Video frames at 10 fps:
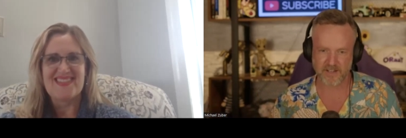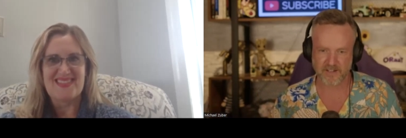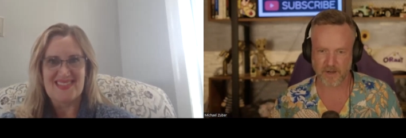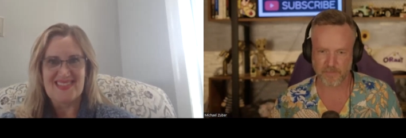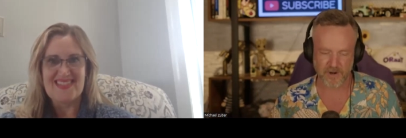Speaker 1: Anna
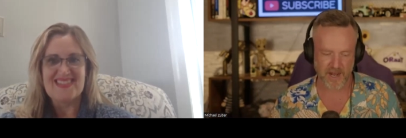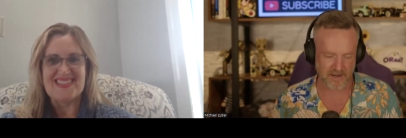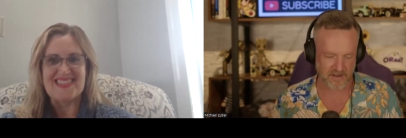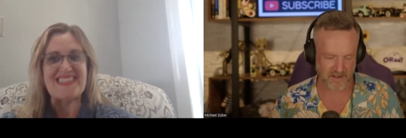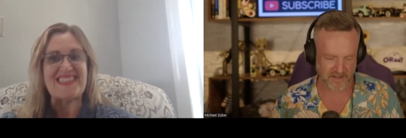can come or
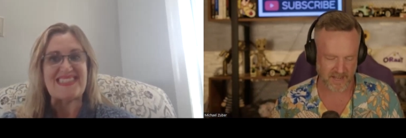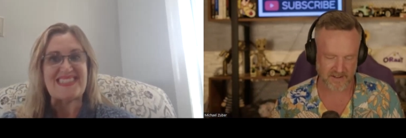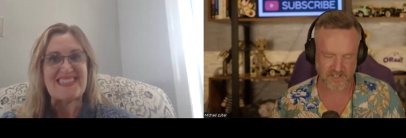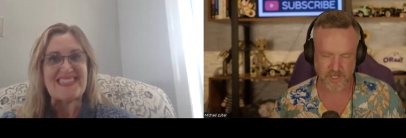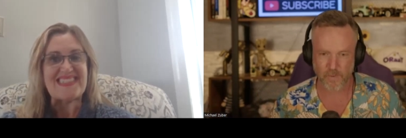not.
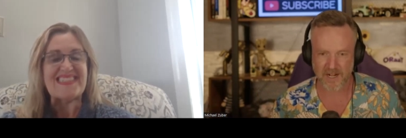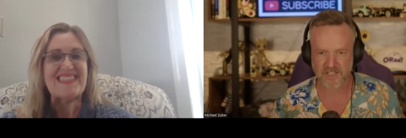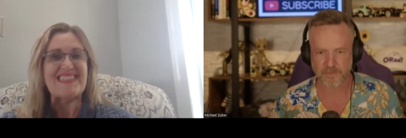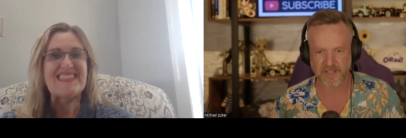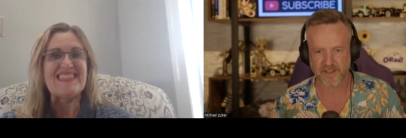Again, she
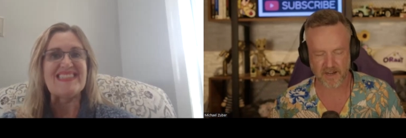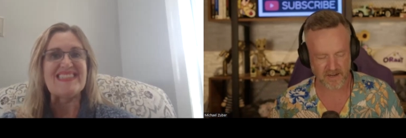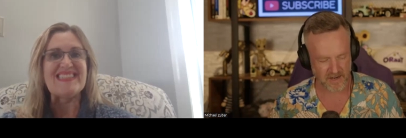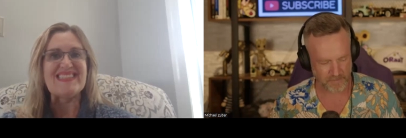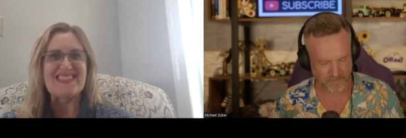wants to be
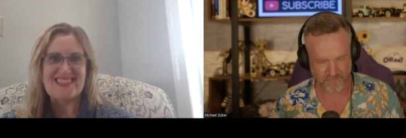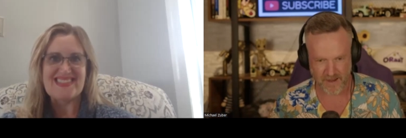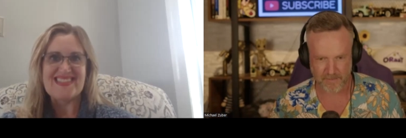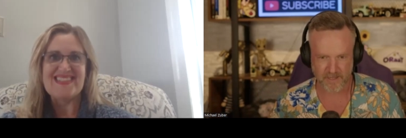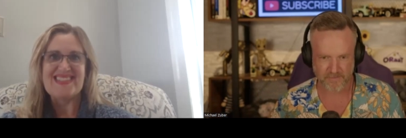there, but
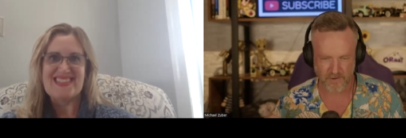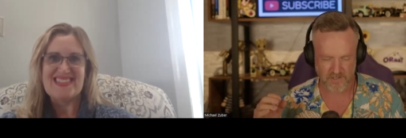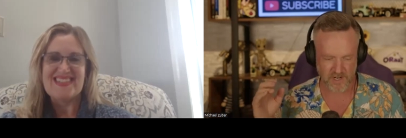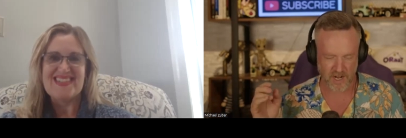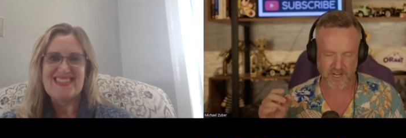family
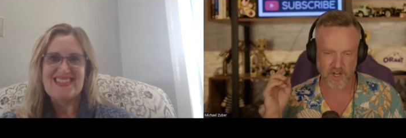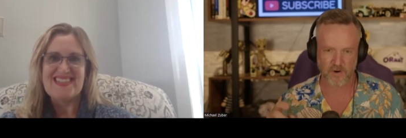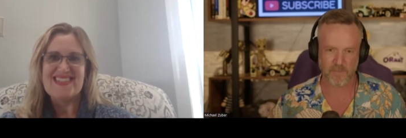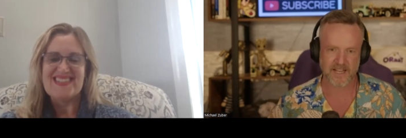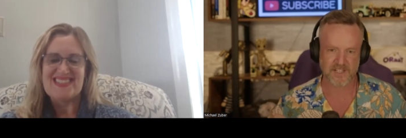first. Anna,
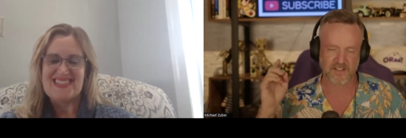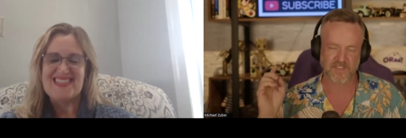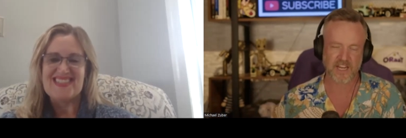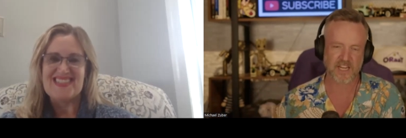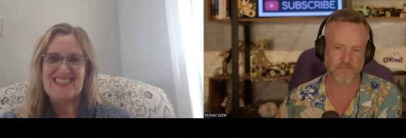you're
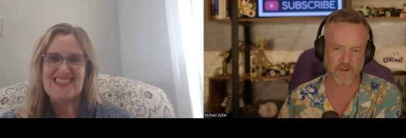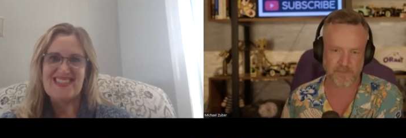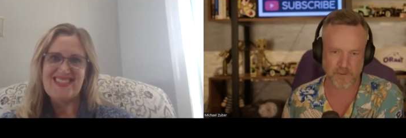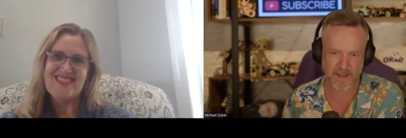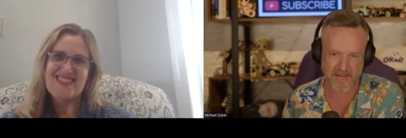amazing. Thank you for
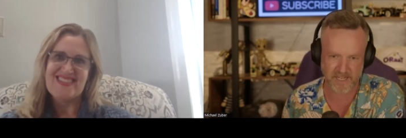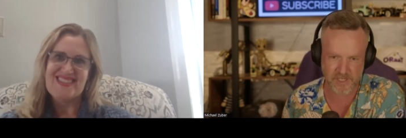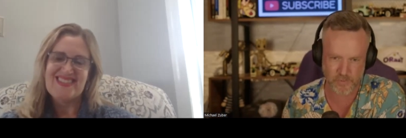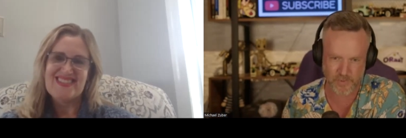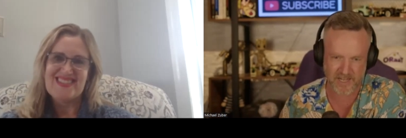coming back
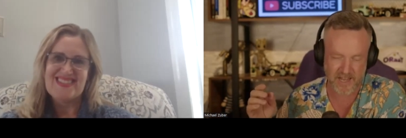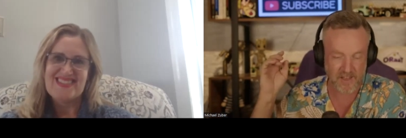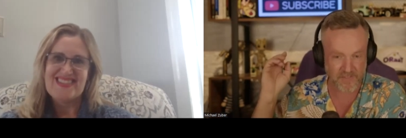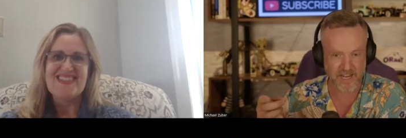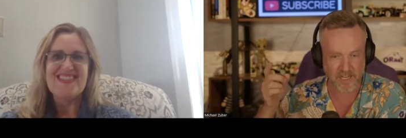each week.
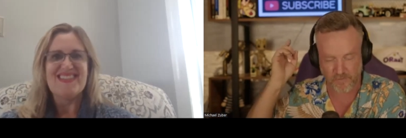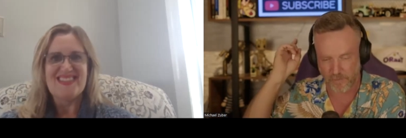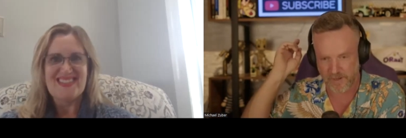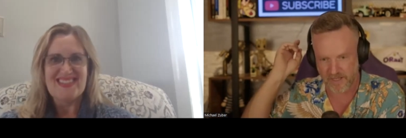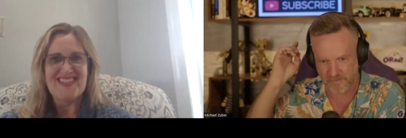Thank you
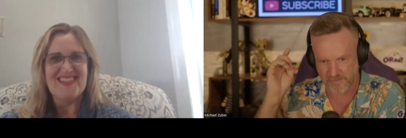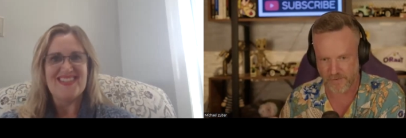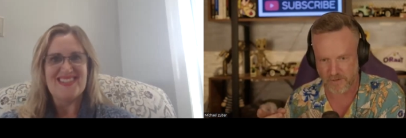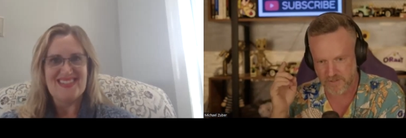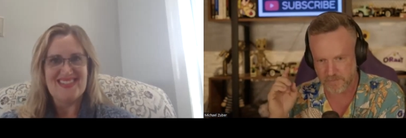for being the
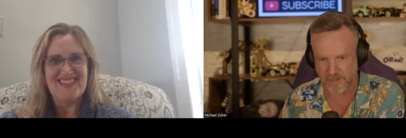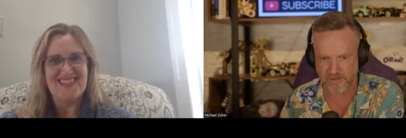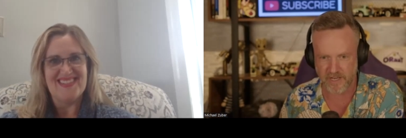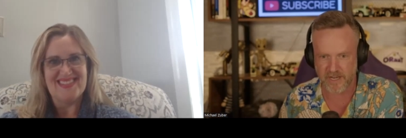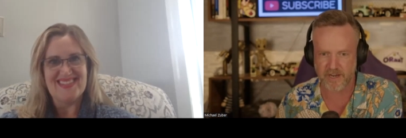first
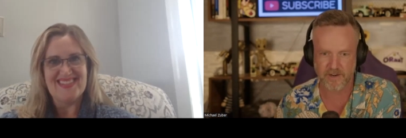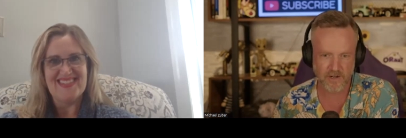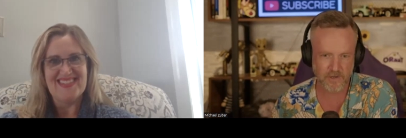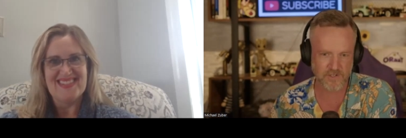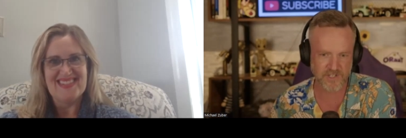millionaire
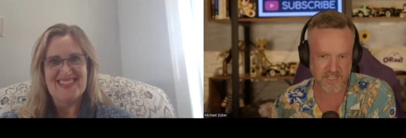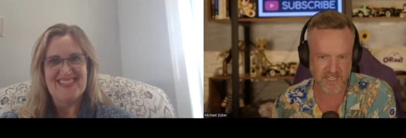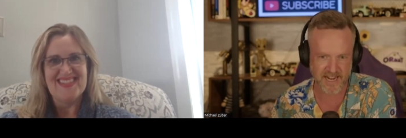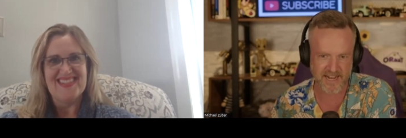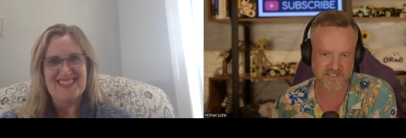who
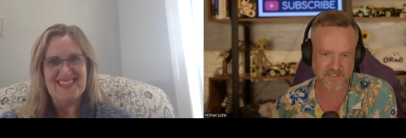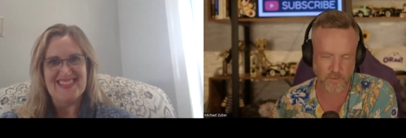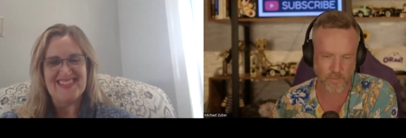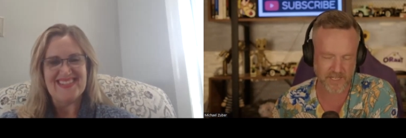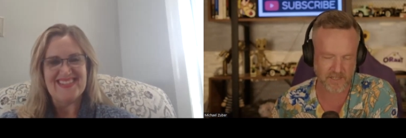said yes
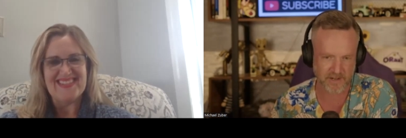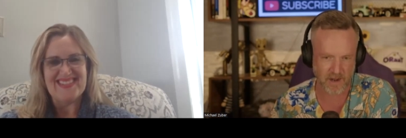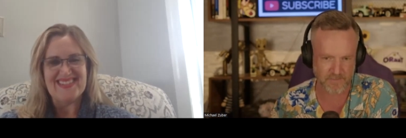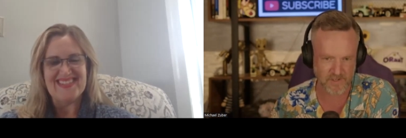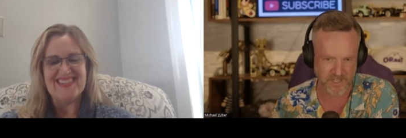to weekly
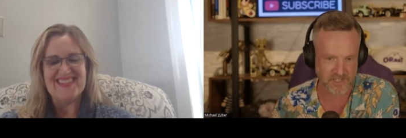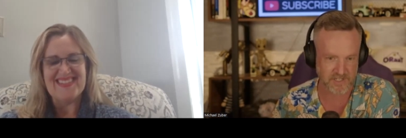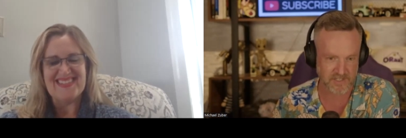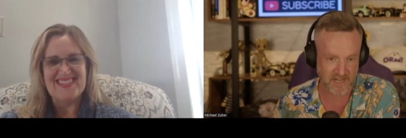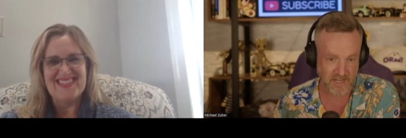
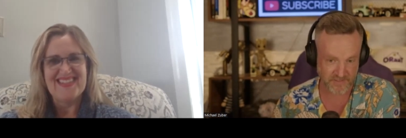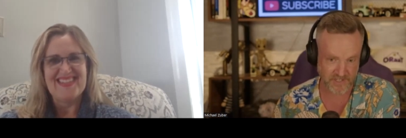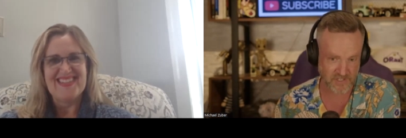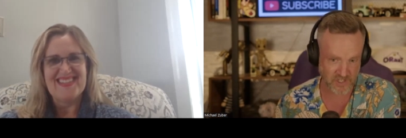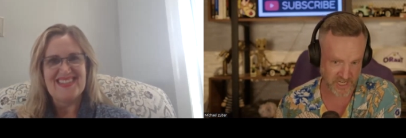conversations.
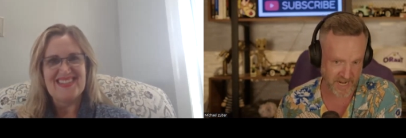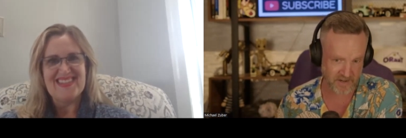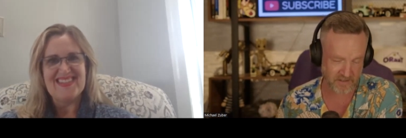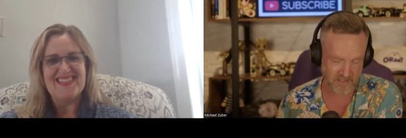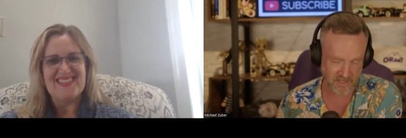This
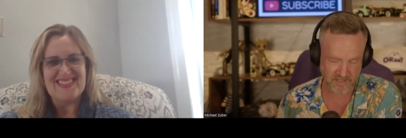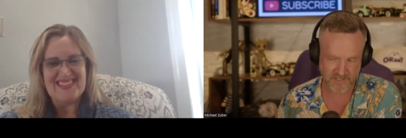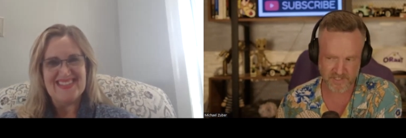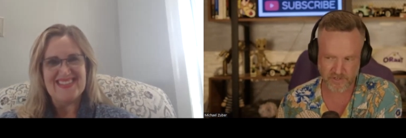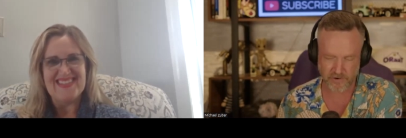channel,
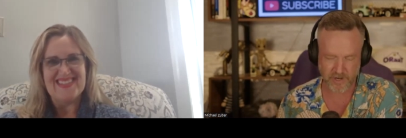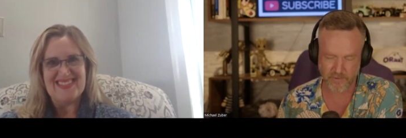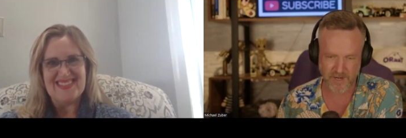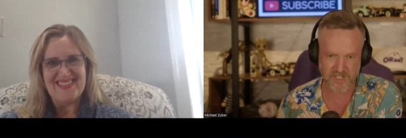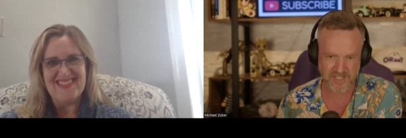this current
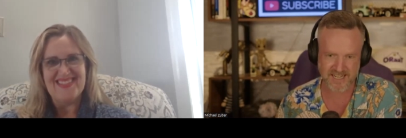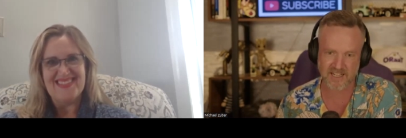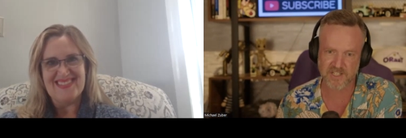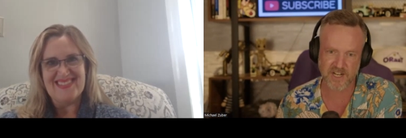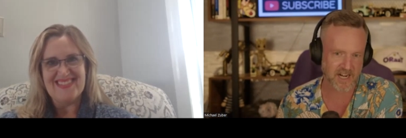iteration
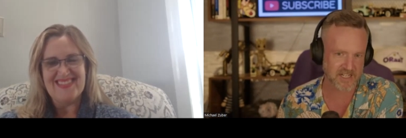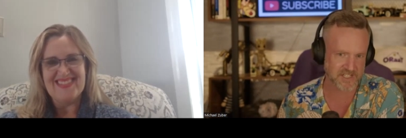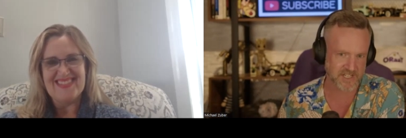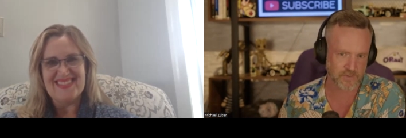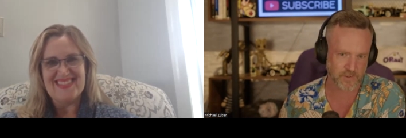does not
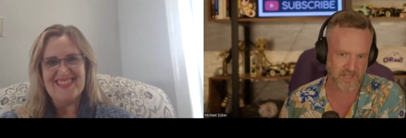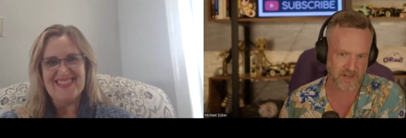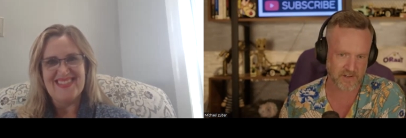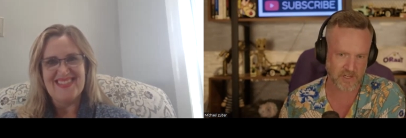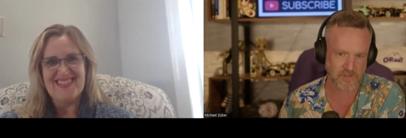exist
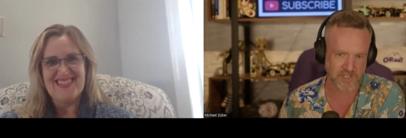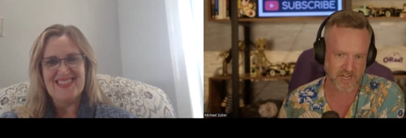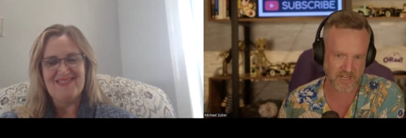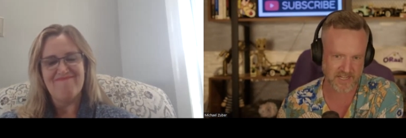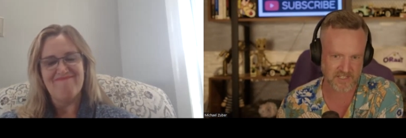without you
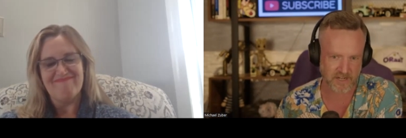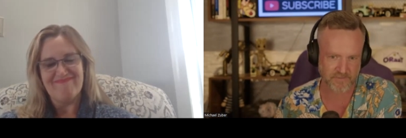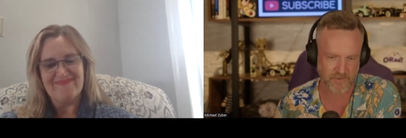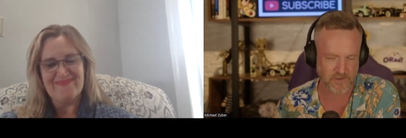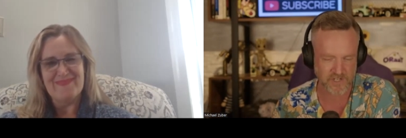saying yes
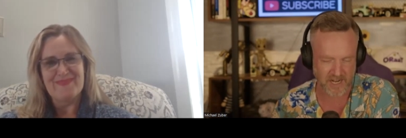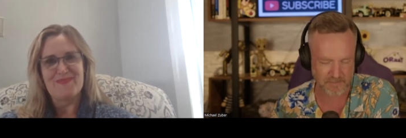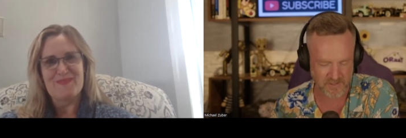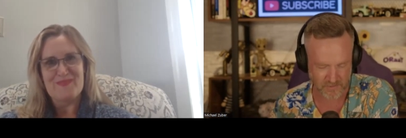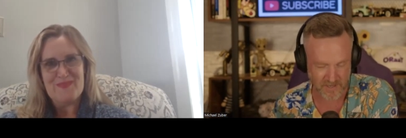that first
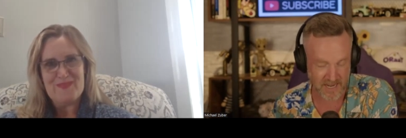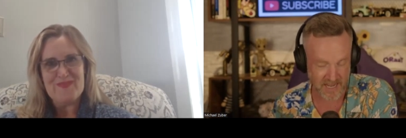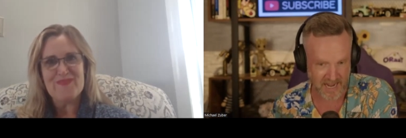time. So